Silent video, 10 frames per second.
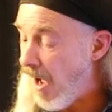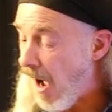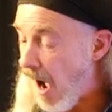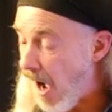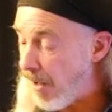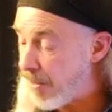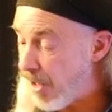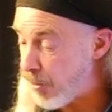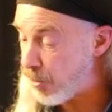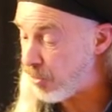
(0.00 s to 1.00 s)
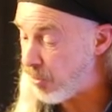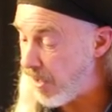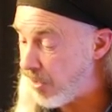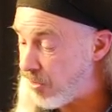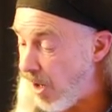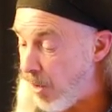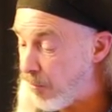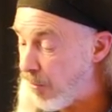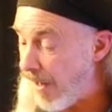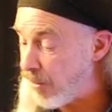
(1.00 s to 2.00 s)
the other strings on
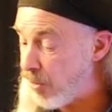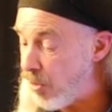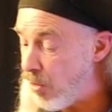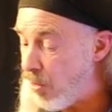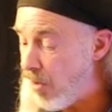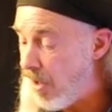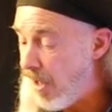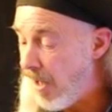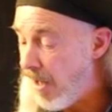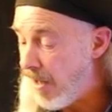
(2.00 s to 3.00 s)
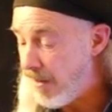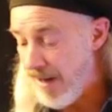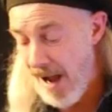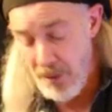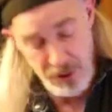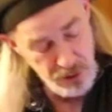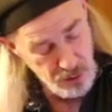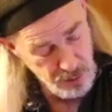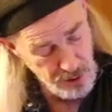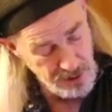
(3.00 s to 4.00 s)
fret 2, now the
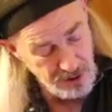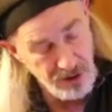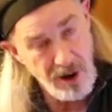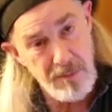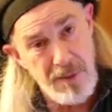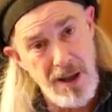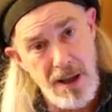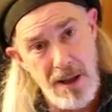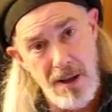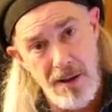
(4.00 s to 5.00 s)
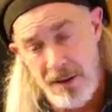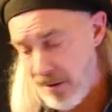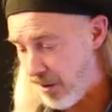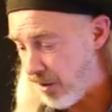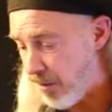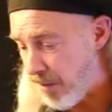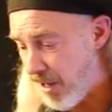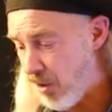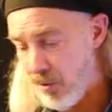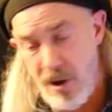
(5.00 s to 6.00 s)
new root is on B, the
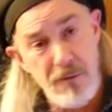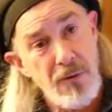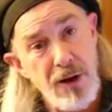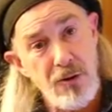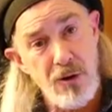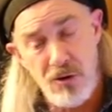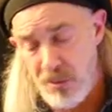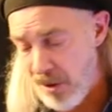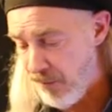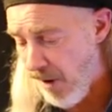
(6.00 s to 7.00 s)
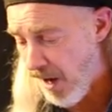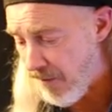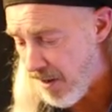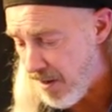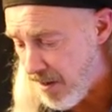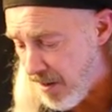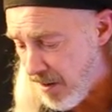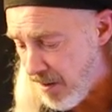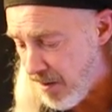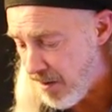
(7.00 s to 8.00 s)
B note on fret 2 is string 5.
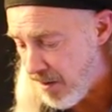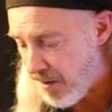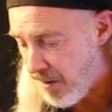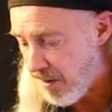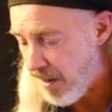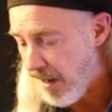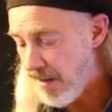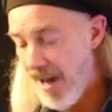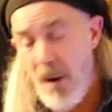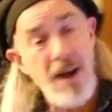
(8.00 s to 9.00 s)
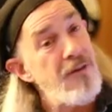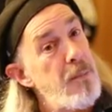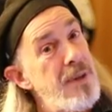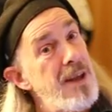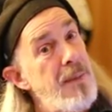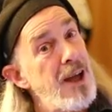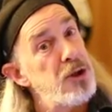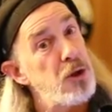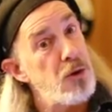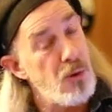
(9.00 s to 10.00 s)
Now I have a B
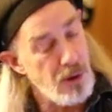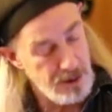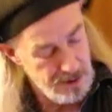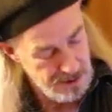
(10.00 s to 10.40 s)
major chord.